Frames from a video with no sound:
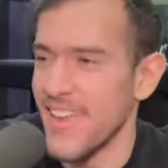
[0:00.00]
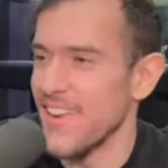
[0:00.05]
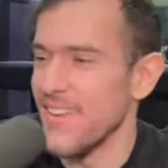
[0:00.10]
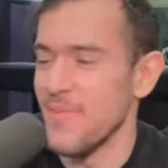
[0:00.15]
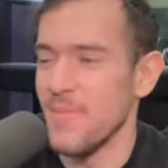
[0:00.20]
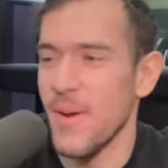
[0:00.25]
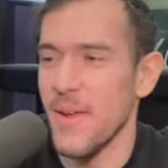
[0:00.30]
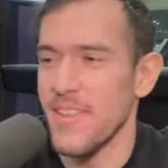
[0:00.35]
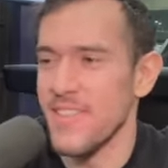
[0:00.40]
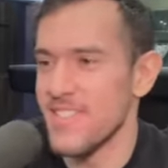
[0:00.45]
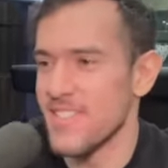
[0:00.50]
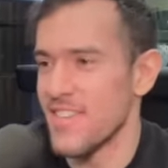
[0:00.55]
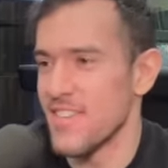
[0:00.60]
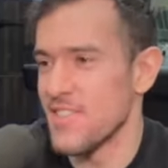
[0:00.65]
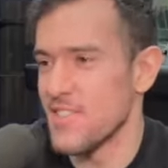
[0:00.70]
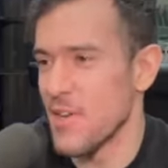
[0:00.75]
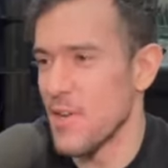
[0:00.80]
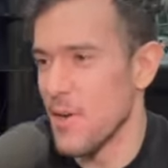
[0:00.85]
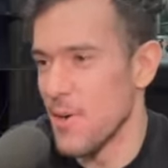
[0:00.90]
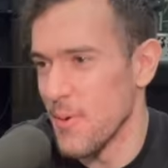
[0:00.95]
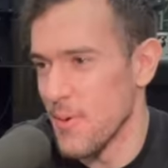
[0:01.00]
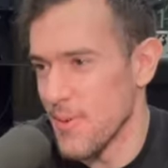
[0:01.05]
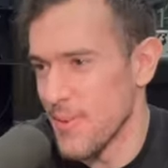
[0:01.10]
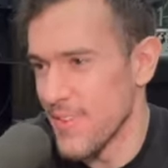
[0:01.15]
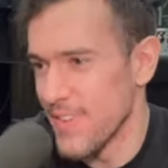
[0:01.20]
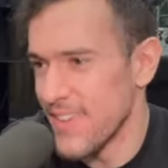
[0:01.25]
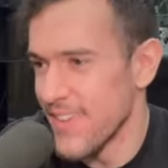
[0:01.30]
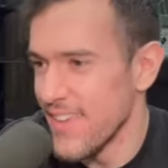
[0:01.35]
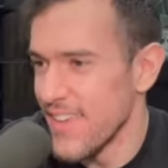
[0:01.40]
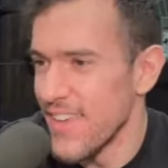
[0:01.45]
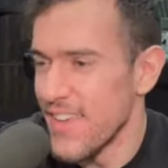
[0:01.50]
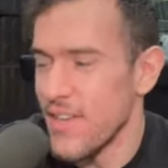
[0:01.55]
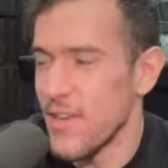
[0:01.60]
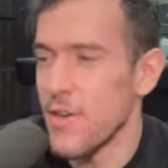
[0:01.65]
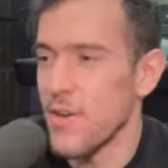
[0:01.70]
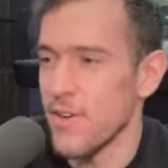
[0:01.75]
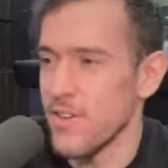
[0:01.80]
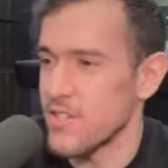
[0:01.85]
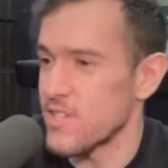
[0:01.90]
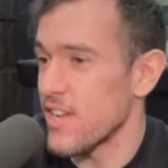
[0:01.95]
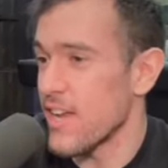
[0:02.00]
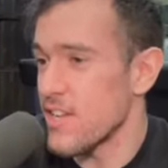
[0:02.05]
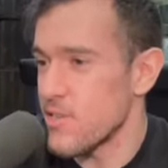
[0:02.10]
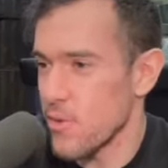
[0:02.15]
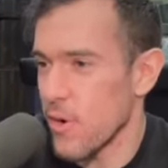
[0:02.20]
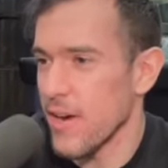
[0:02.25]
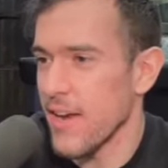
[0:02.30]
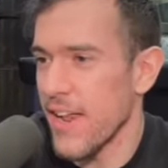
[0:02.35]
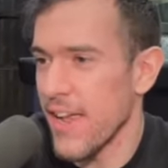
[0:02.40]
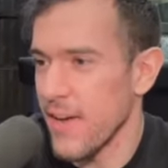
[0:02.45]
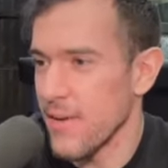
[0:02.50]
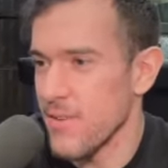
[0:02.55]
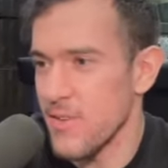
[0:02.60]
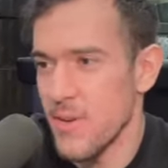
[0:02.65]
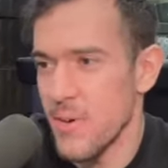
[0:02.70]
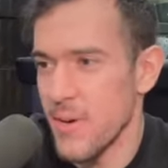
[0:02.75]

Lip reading: but this is eternal. You go on a stage right now and do